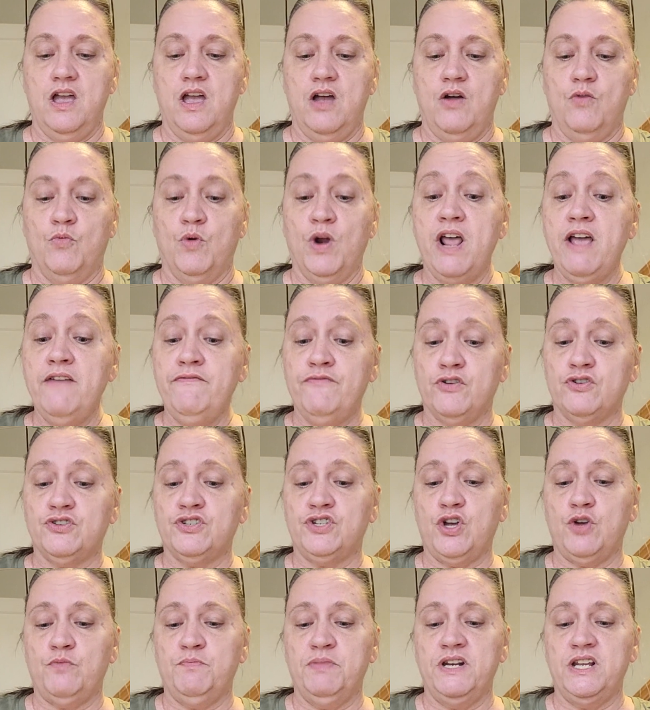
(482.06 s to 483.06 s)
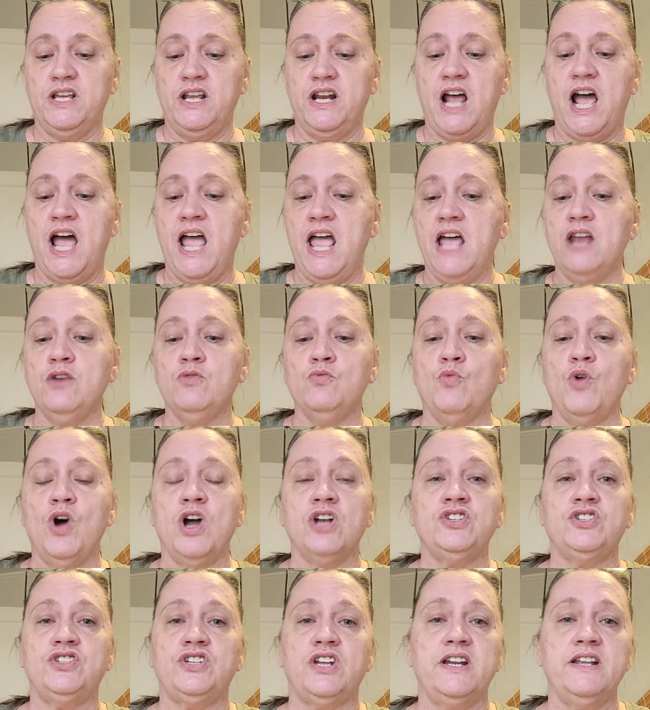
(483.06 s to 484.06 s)
when I first opened it, I hadn't
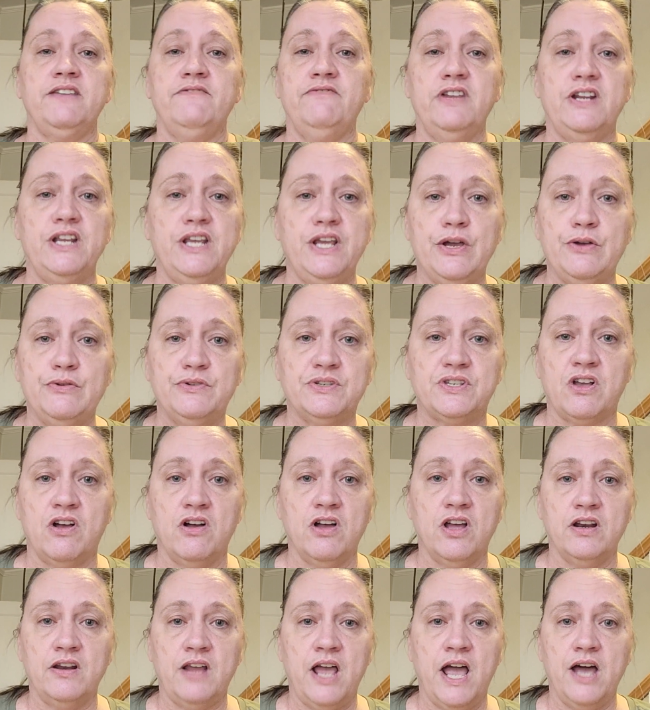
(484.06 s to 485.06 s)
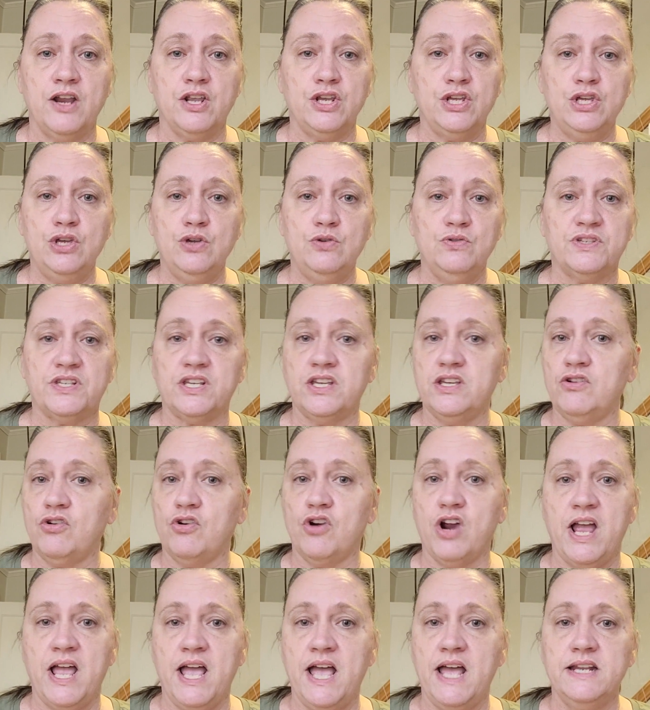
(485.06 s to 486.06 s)
watched any videos on how to use it,
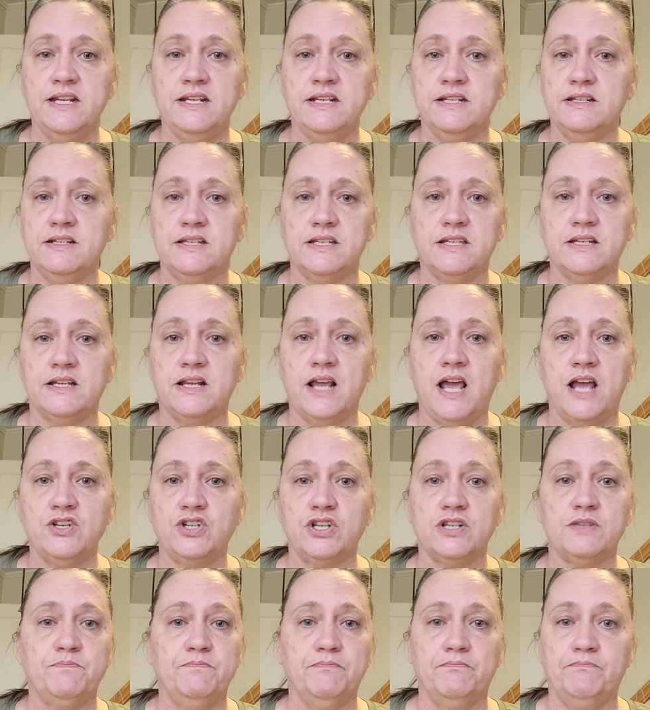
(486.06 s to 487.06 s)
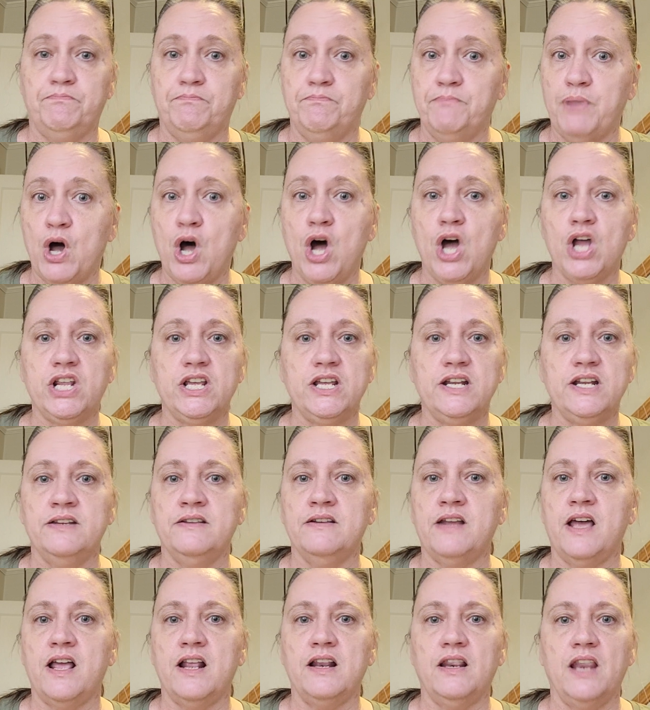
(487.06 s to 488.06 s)
or I just bought it
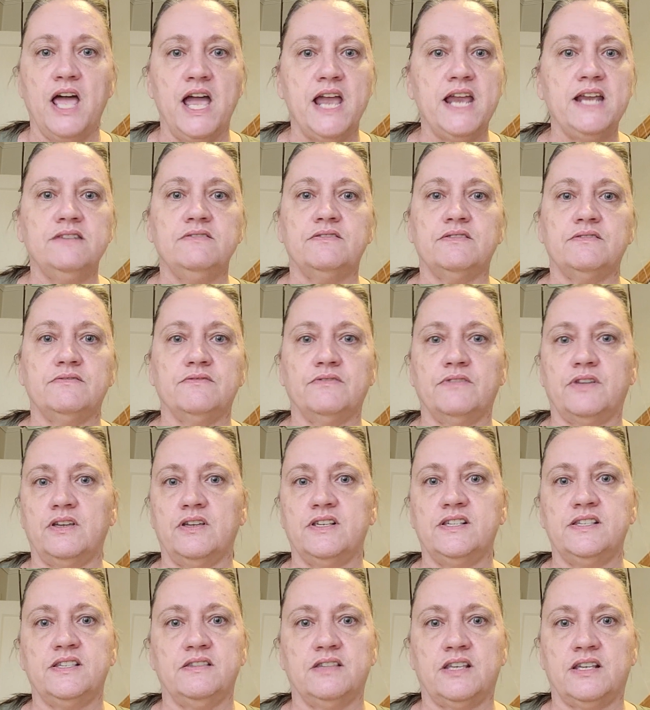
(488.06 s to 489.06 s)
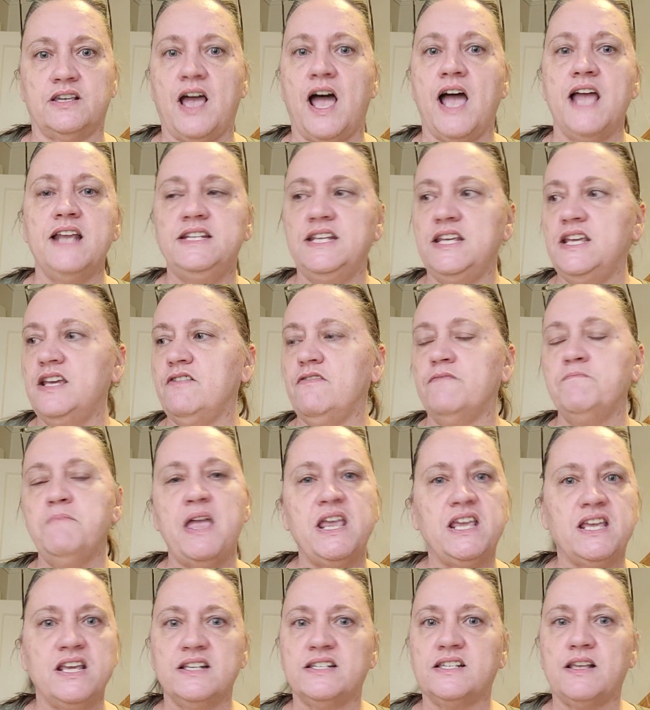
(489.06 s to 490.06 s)
and I liked the idea of
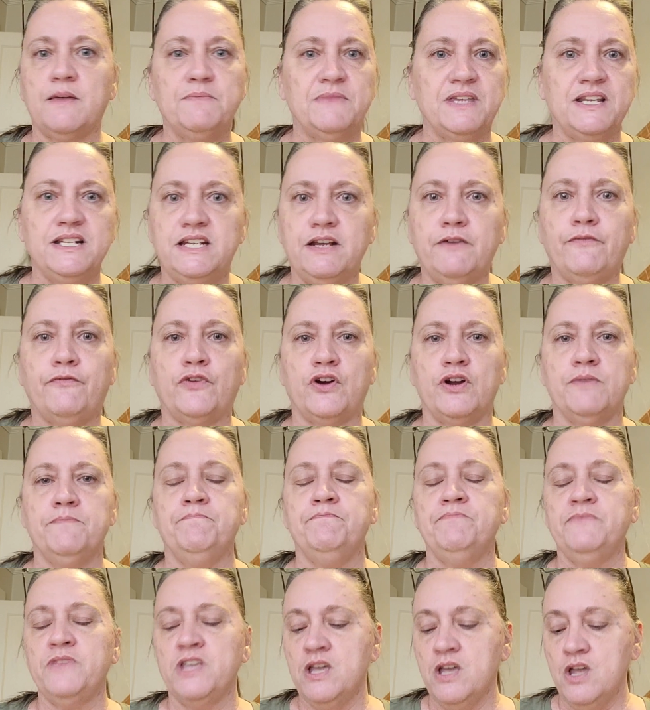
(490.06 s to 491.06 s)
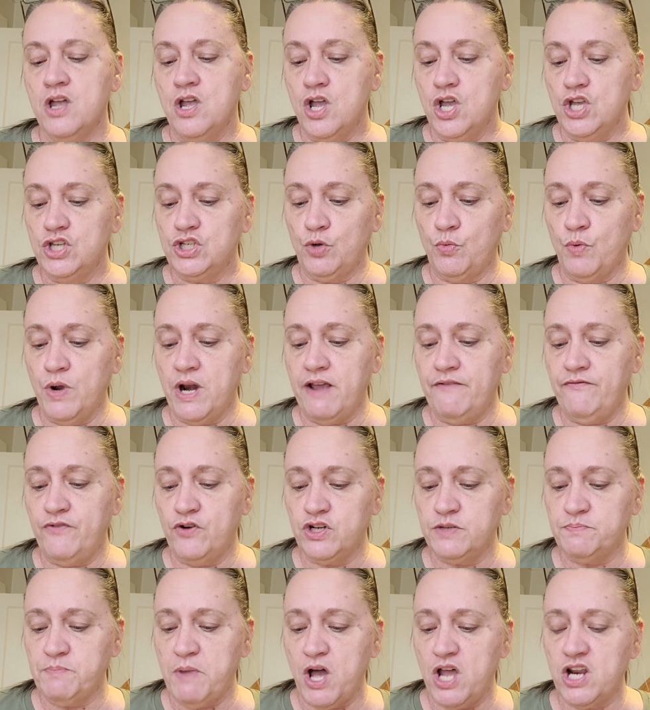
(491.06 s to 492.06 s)
making something different. So when I
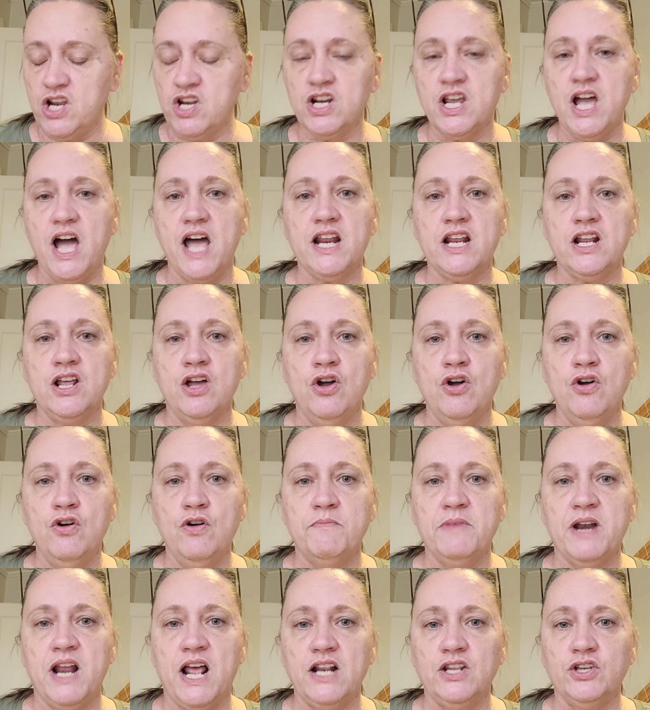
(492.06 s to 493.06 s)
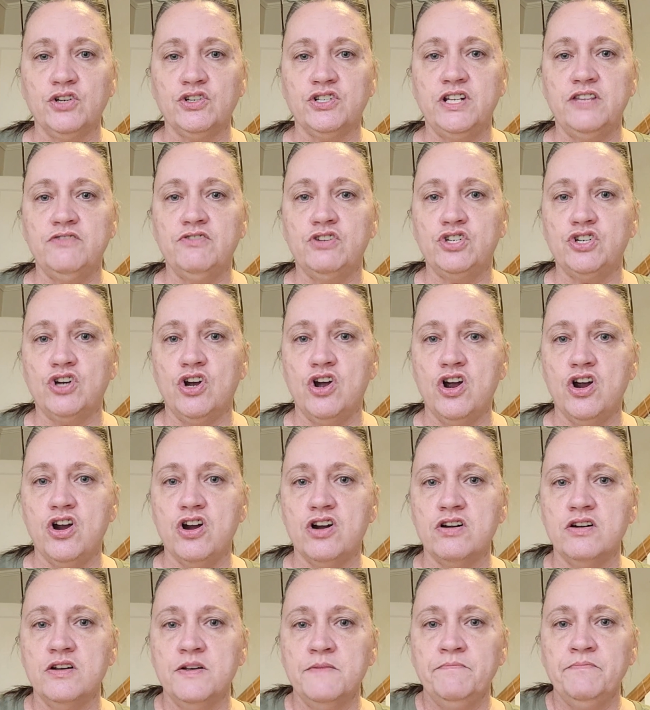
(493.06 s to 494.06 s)
first bought it and got it home and I looked in the
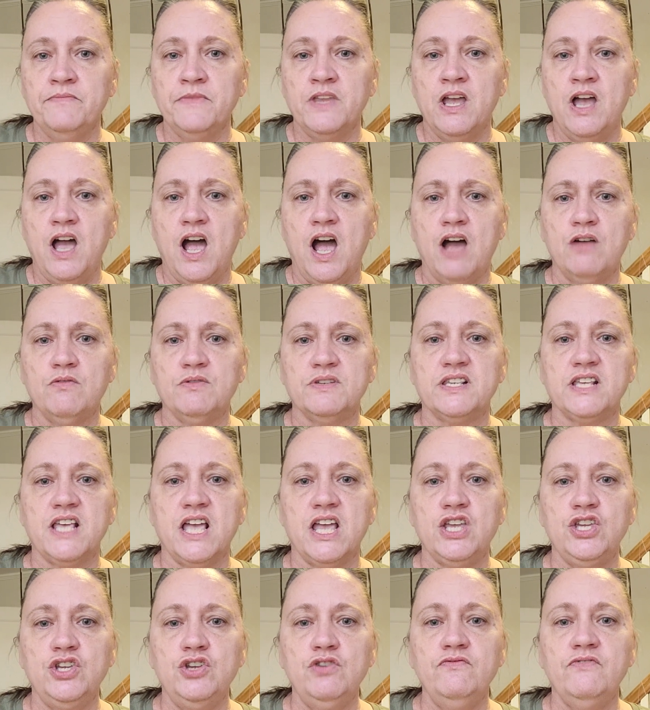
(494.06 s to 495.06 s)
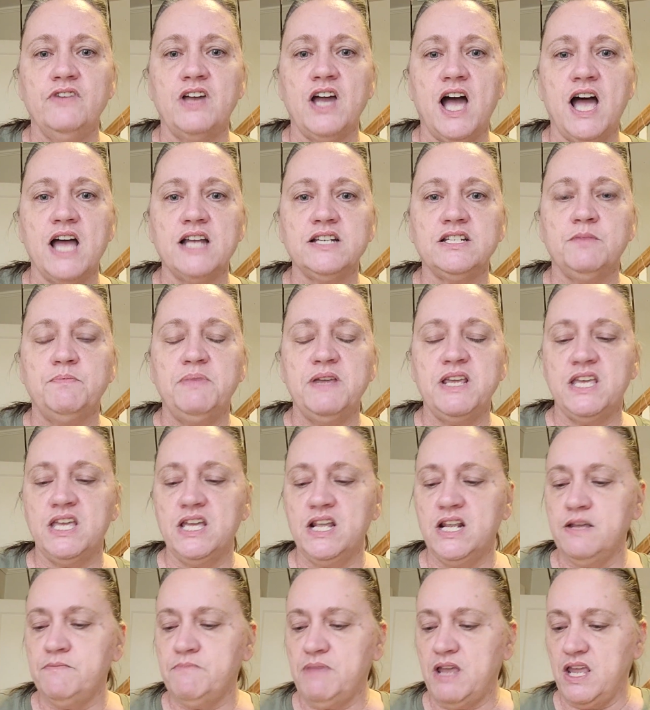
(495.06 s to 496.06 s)
jar, I was like, you got to be
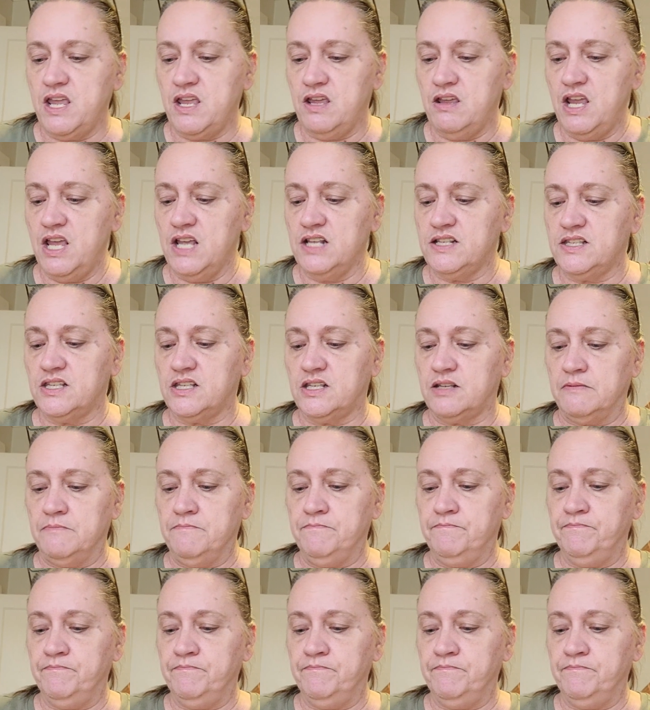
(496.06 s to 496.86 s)
kidding me. It's